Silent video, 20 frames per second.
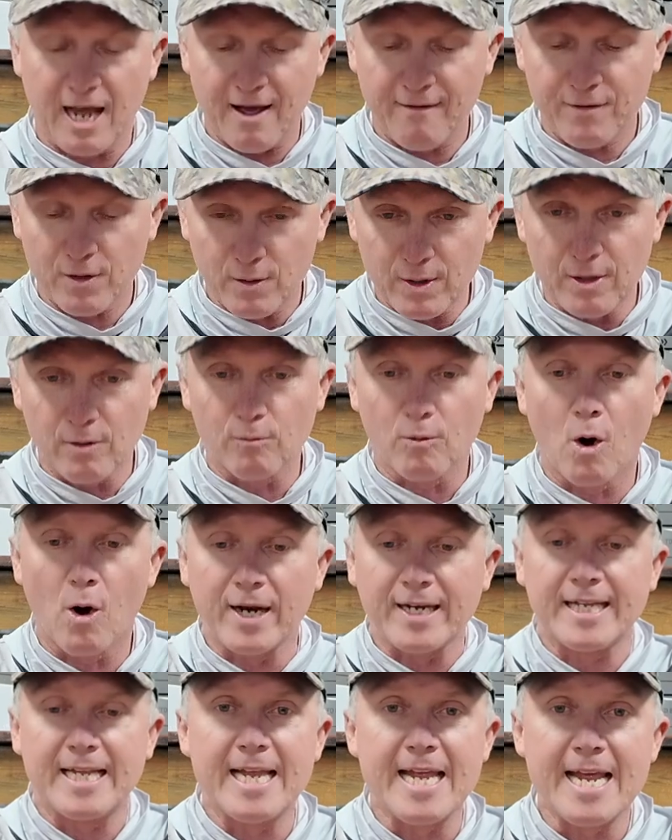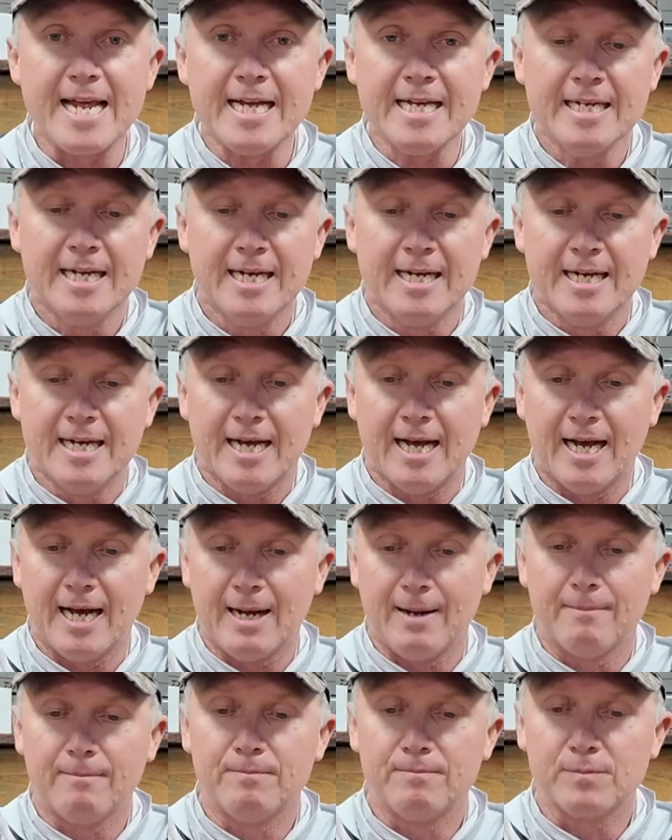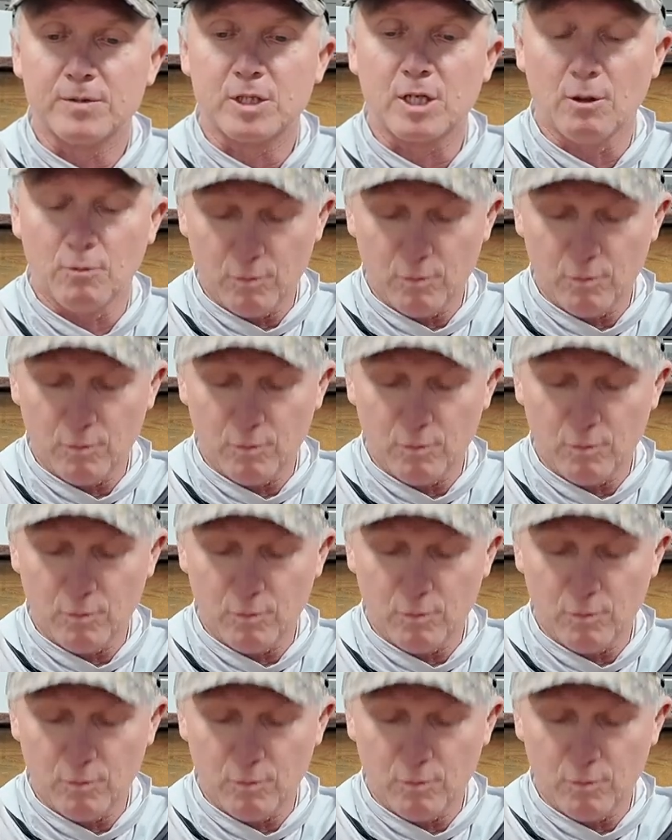have you in the right gear. So